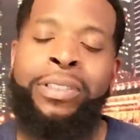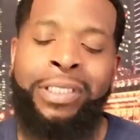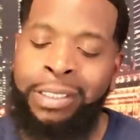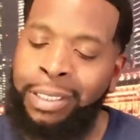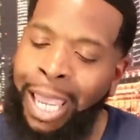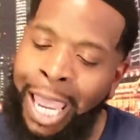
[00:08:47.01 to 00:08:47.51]

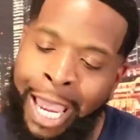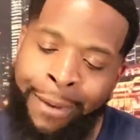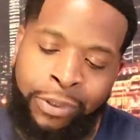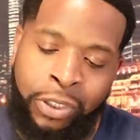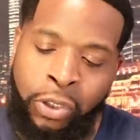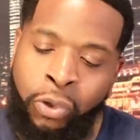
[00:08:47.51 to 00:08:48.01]
Just
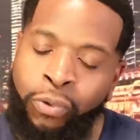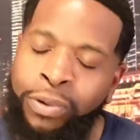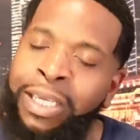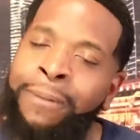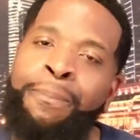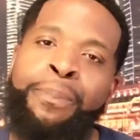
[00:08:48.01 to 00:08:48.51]

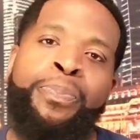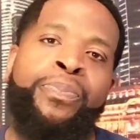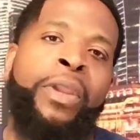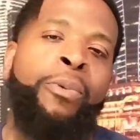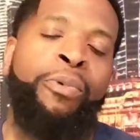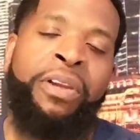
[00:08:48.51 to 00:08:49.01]
absolutely
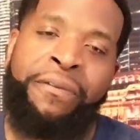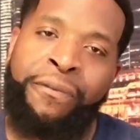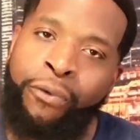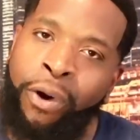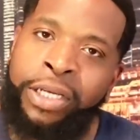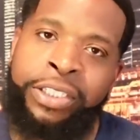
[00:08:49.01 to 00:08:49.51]

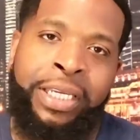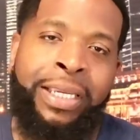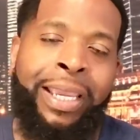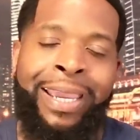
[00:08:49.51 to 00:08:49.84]
refreshing